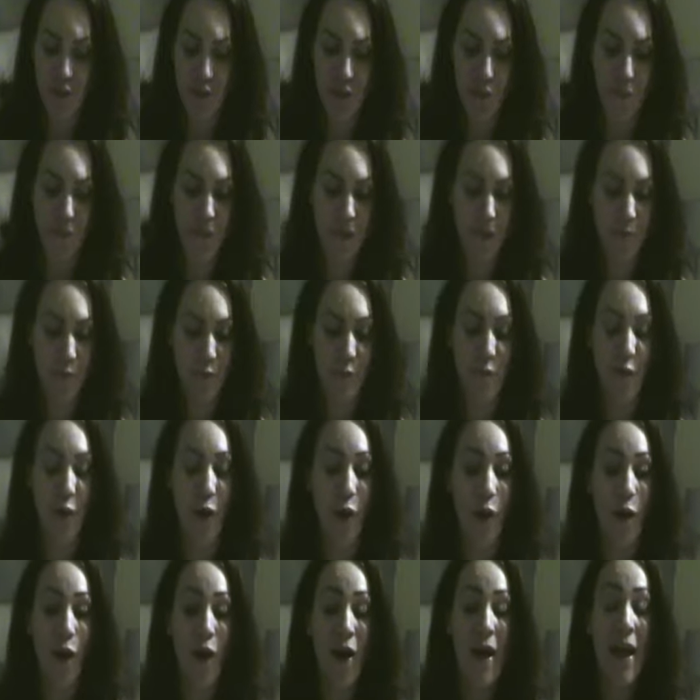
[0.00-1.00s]
move on to week
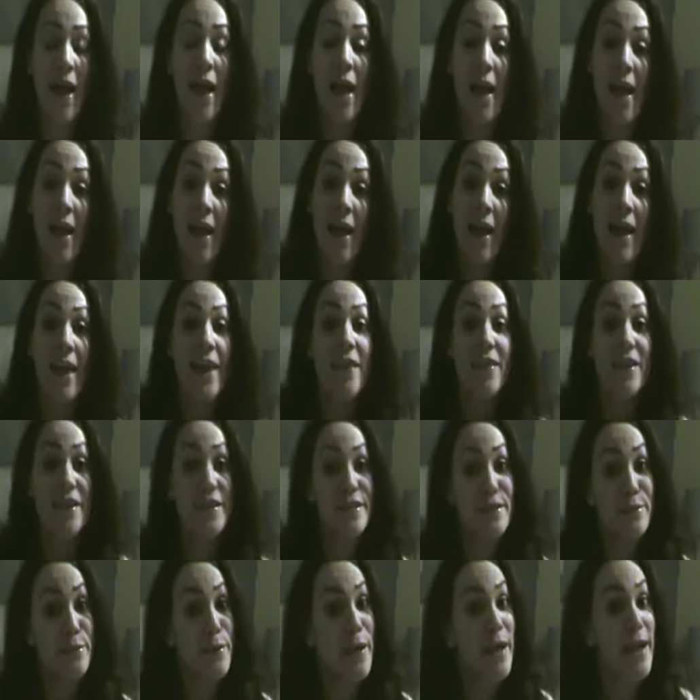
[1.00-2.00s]
4.
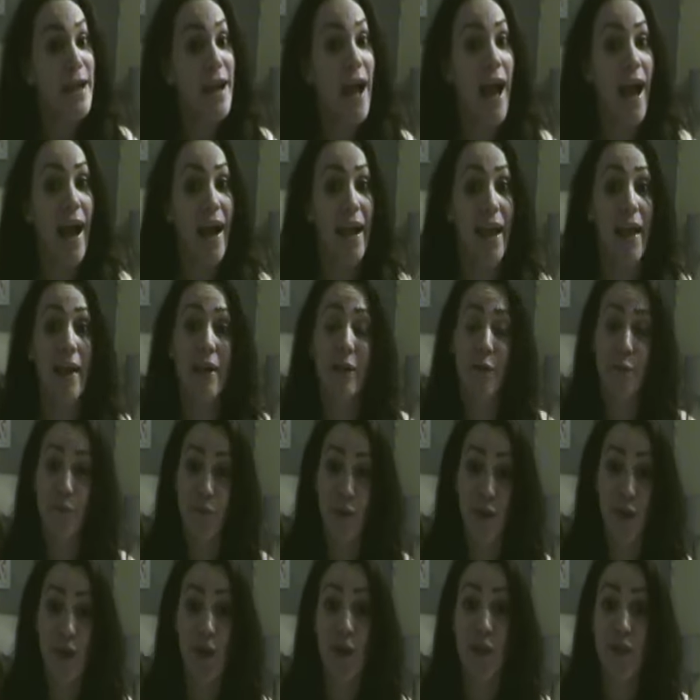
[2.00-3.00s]
This week I
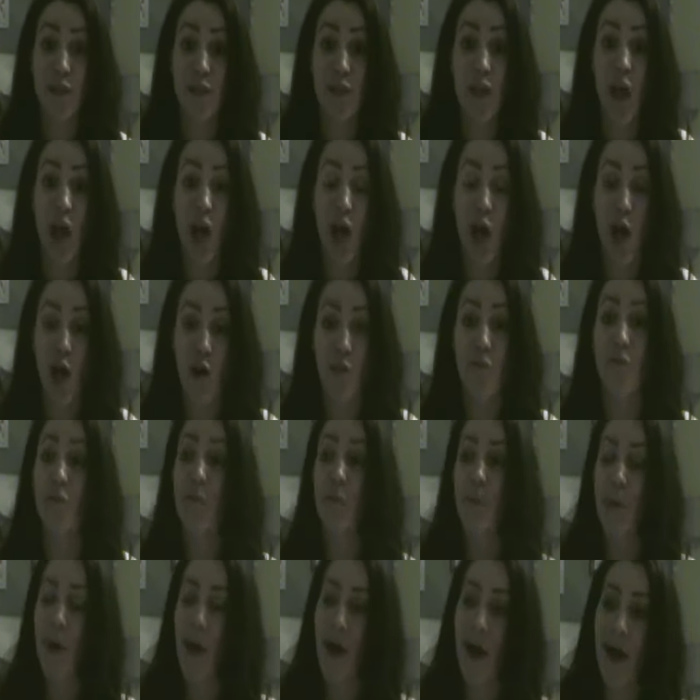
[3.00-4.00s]
have lost half
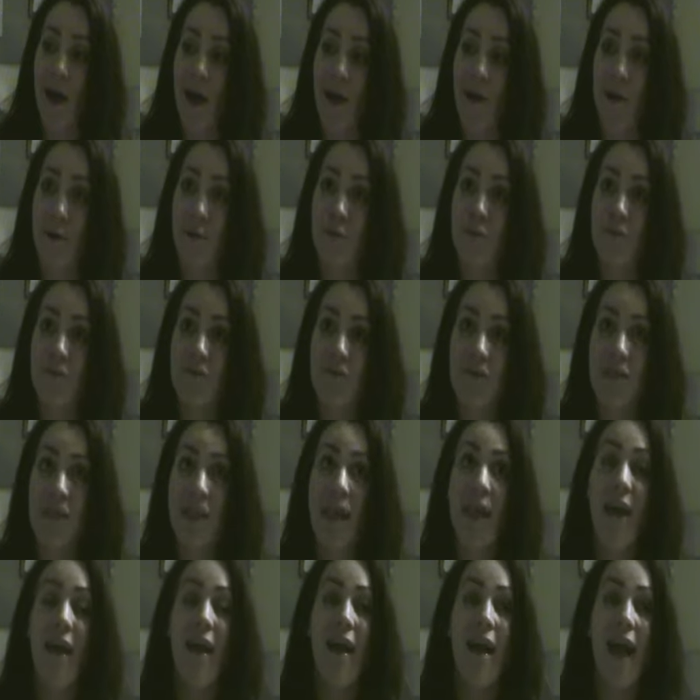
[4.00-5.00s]
a
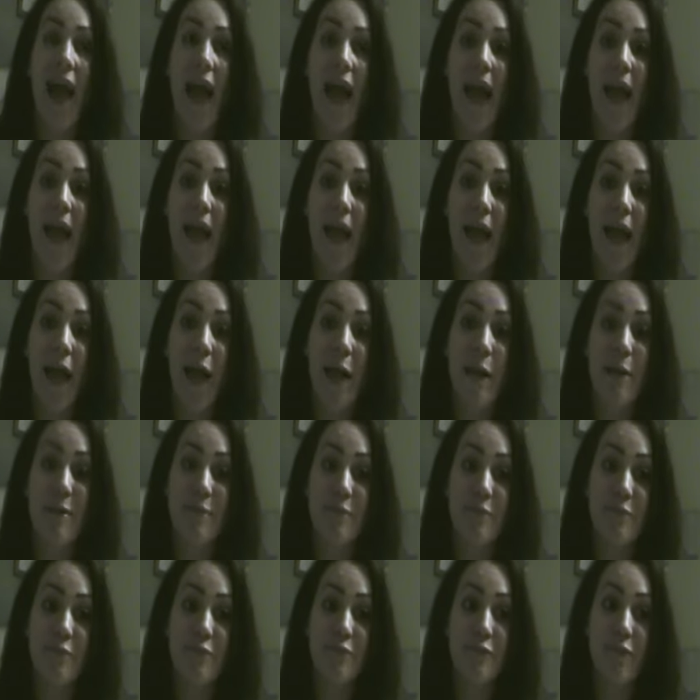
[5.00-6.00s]
pound.
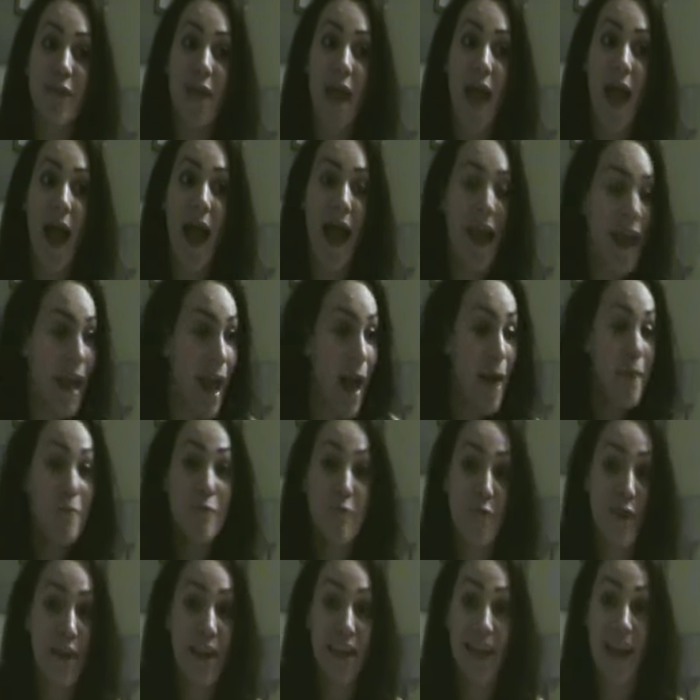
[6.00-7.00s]
I
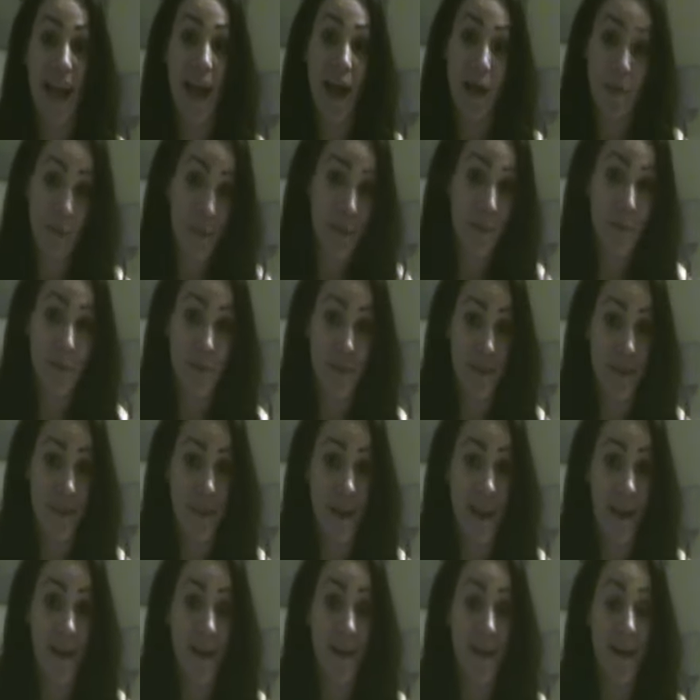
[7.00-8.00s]
am really happy with
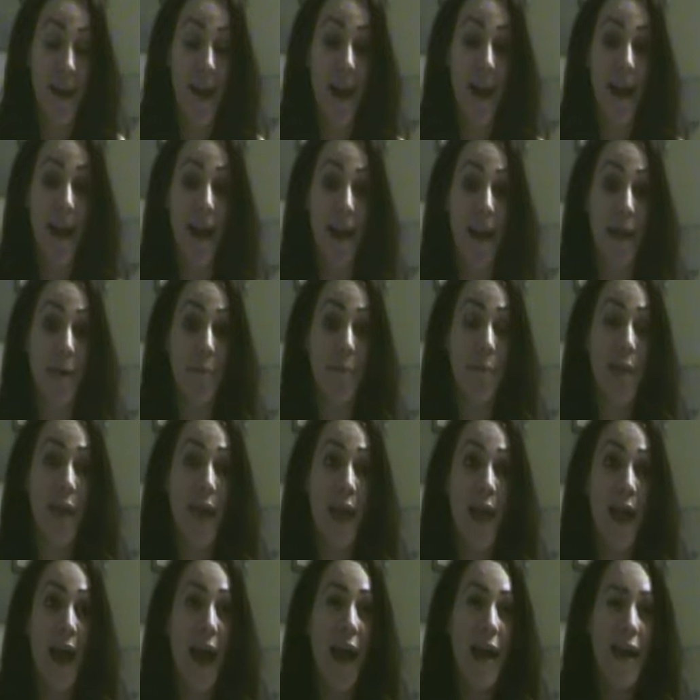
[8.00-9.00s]
that.
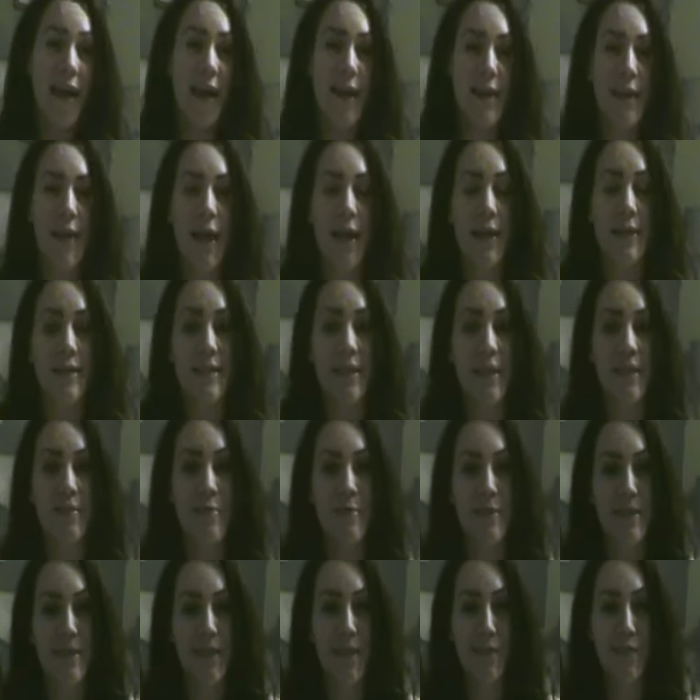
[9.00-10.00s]
I kind of had to
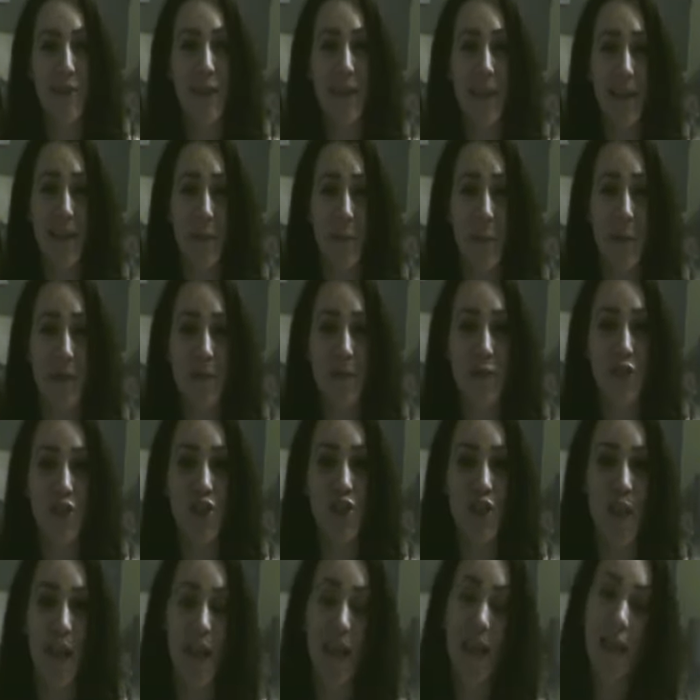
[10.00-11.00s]
give myself a little bit of a
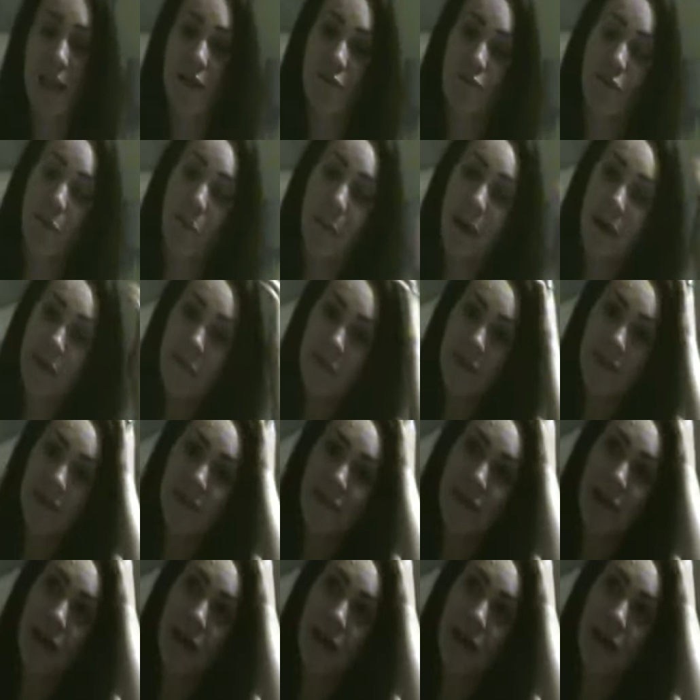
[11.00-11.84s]
shake and remind